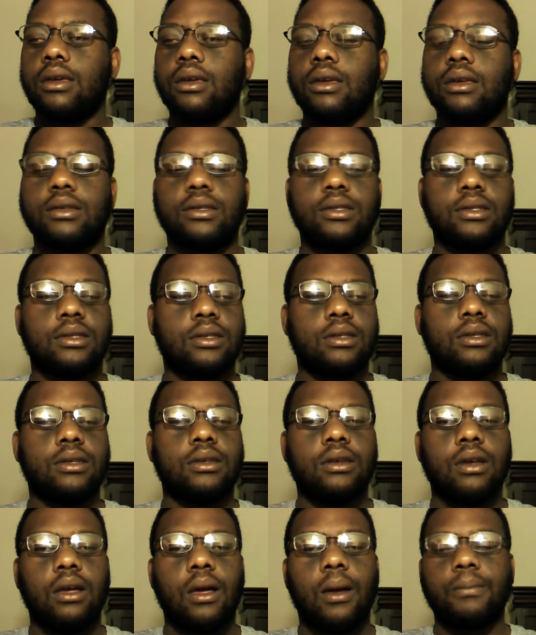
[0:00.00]
is
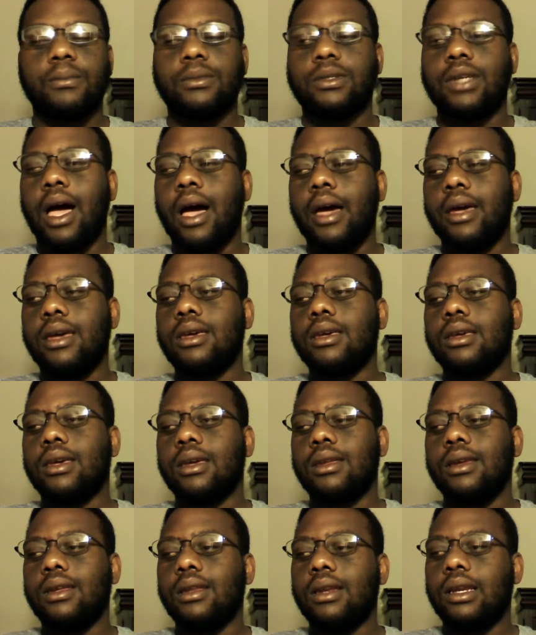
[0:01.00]
dying,
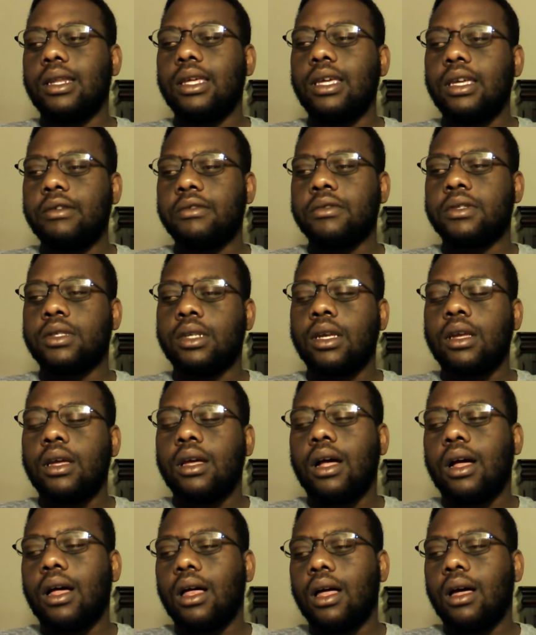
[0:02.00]
and he leaves
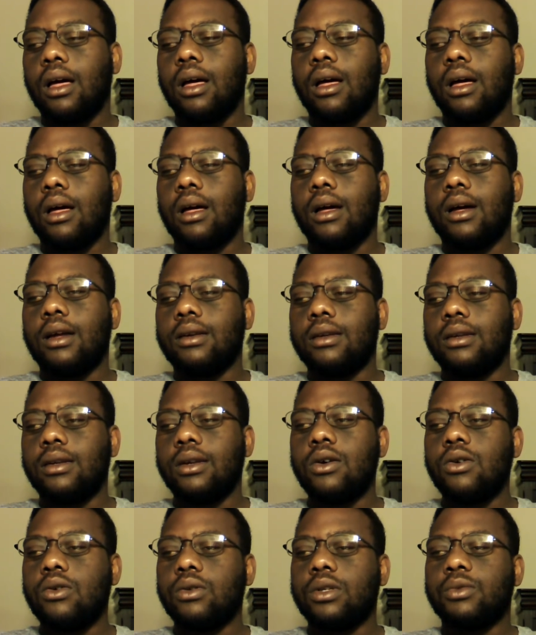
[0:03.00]
uh, a
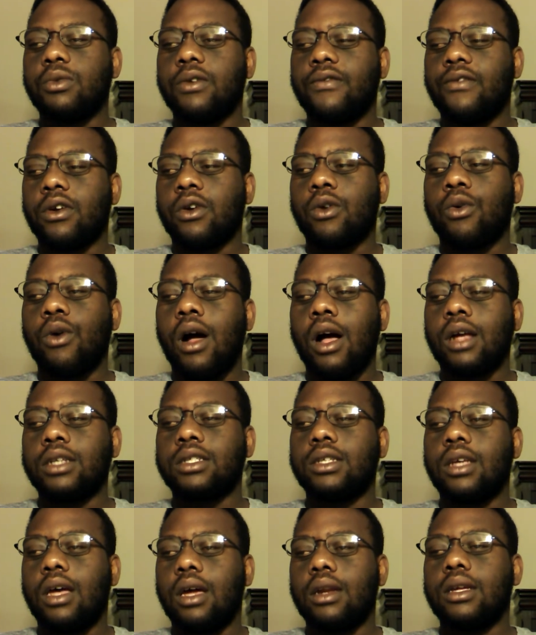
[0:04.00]
note with a
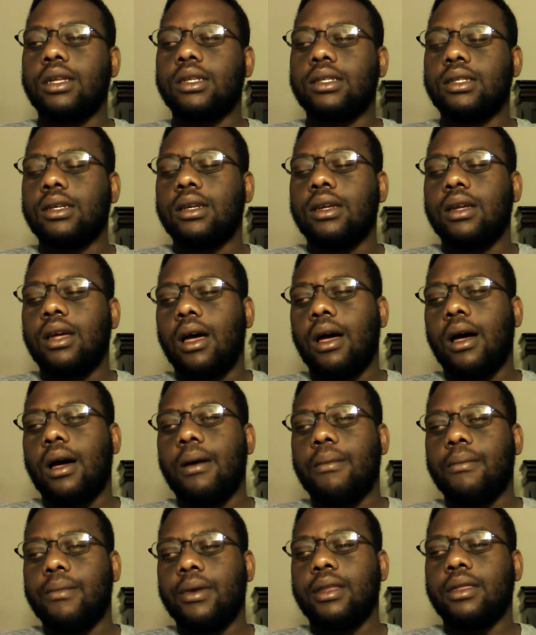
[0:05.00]
cross on it
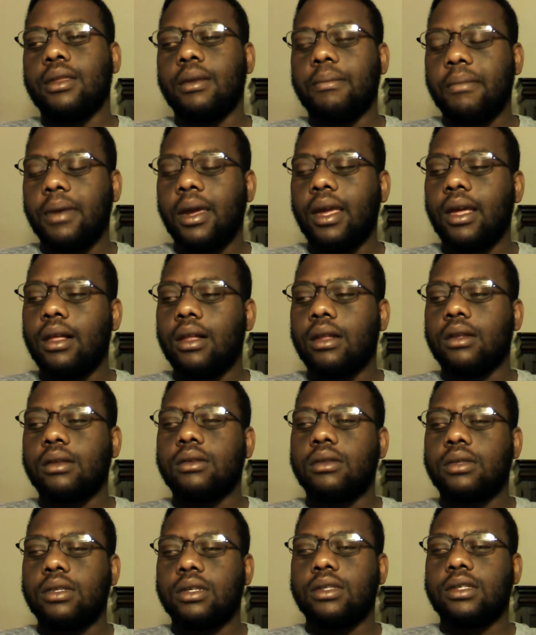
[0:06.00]
um, in the
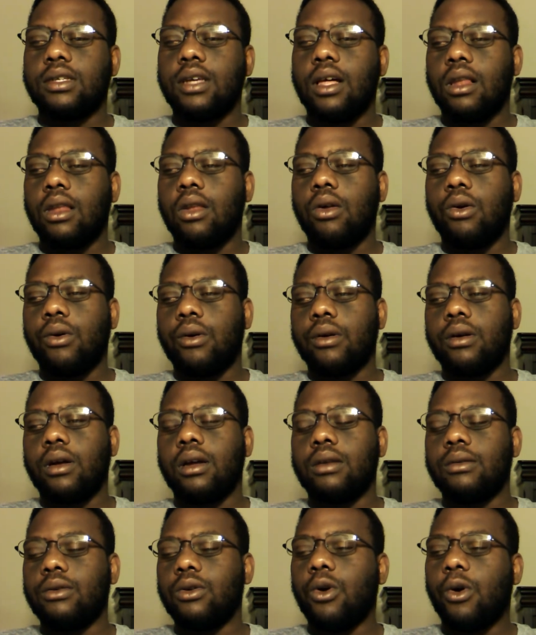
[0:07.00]
mail to tell Laura,
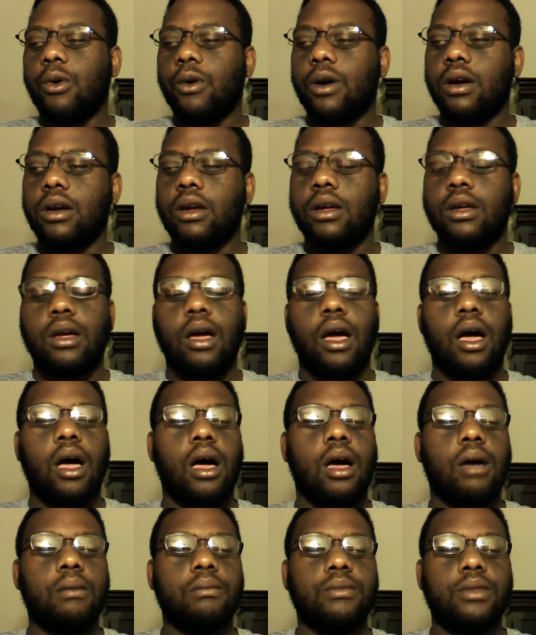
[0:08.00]
uh, Nora
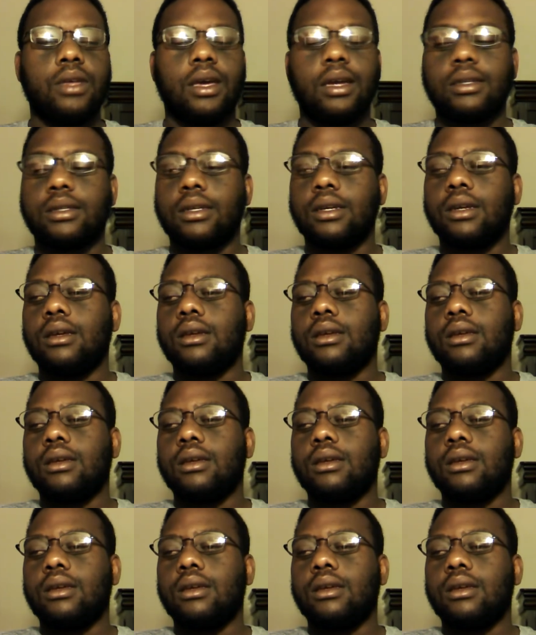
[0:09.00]
um, that